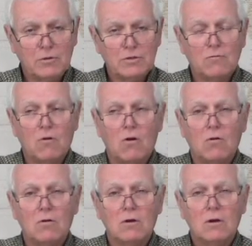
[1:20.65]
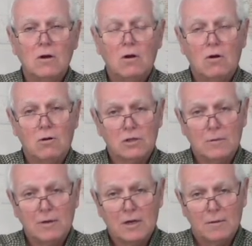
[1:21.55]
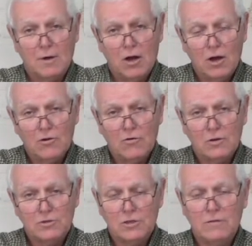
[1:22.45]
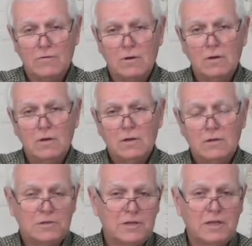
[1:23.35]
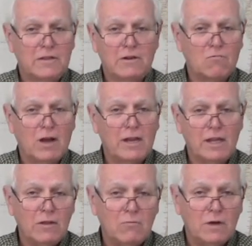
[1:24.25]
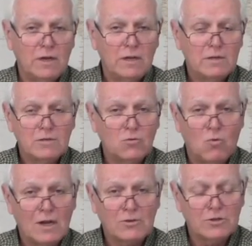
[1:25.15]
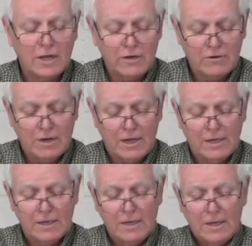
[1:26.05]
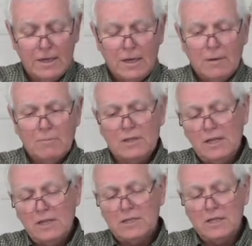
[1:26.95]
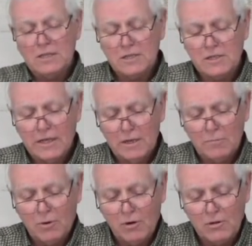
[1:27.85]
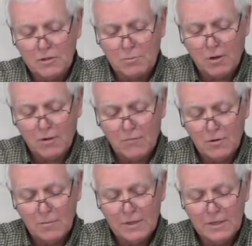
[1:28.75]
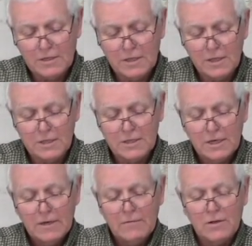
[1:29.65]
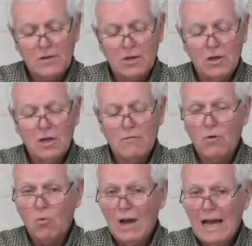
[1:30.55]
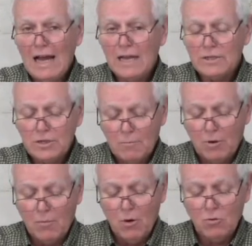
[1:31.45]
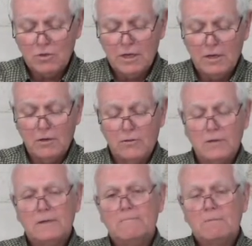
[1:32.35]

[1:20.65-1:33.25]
person wrong, or they become an underachiever to say they're right anyway, so why should I try? But then he says the second part of this proverb, he says, the tongue of the wise promotes health.